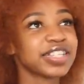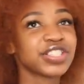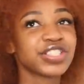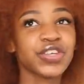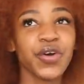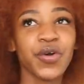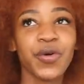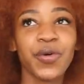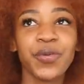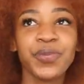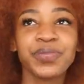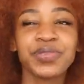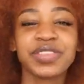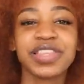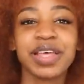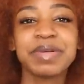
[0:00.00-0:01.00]

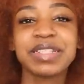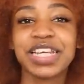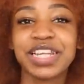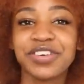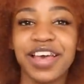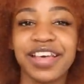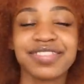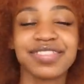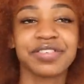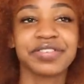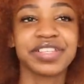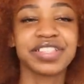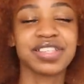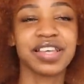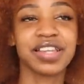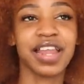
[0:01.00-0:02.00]
So let me tell you guys the
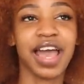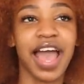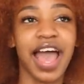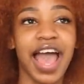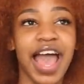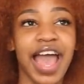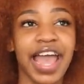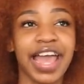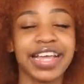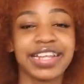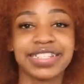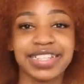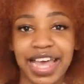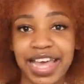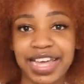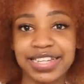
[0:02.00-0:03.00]
reason
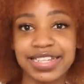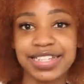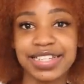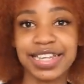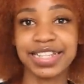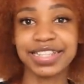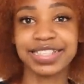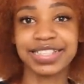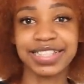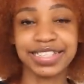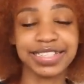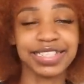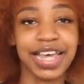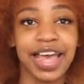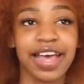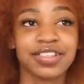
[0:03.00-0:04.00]
I dyed
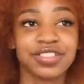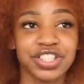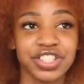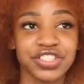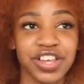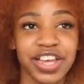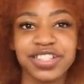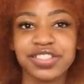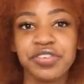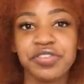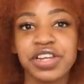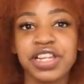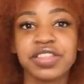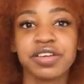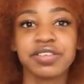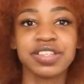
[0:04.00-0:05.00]
this hair ginger. It's not
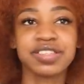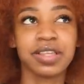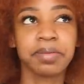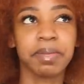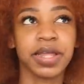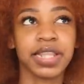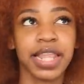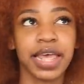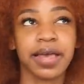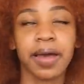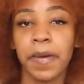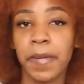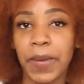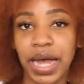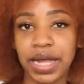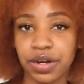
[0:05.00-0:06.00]
really the reason, but like
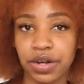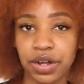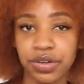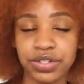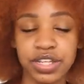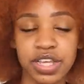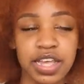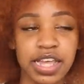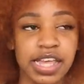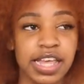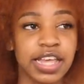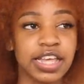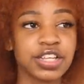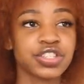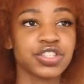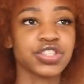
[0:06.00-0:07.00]
a background.
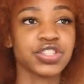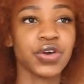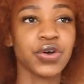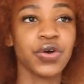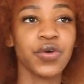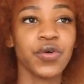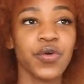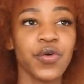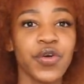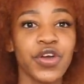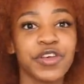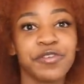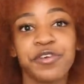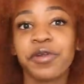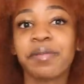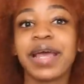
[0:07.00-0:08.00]
So
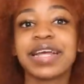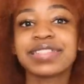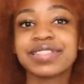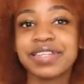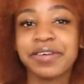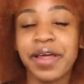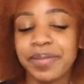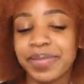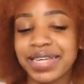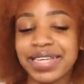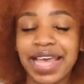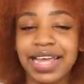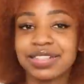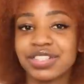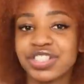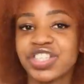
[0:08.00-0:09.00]
if you're on my Instagram,
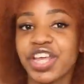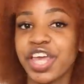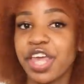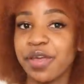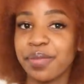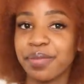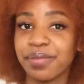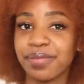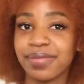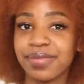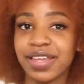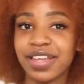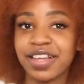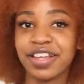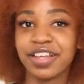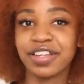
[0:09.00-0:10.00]
again, shame,
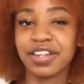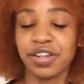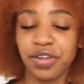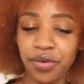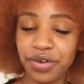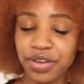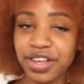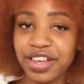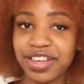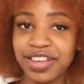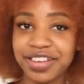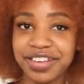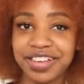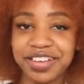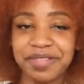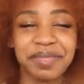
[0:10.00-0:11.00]
look,
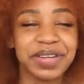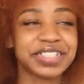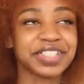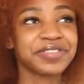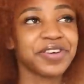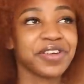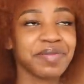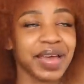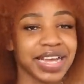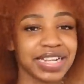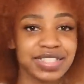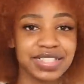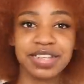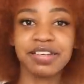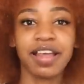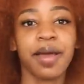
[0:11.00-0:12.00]
but if you're on my
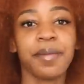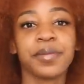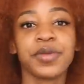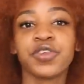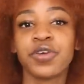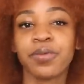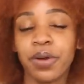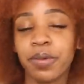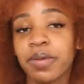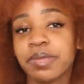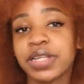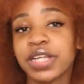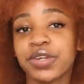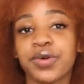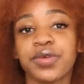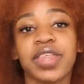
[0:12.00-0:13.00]
Instagram, you
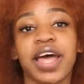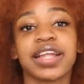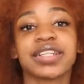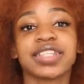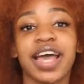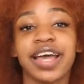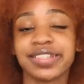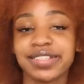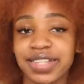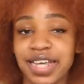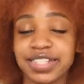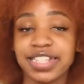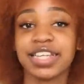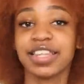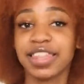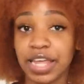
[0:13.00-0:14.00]
probably know that I
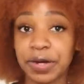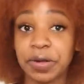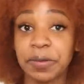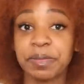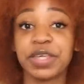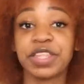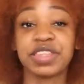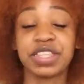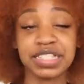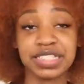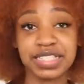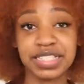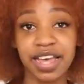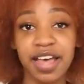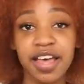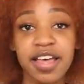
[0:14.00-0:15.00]
started therapy
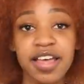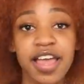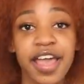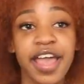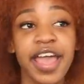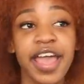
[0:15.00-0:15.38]
this year,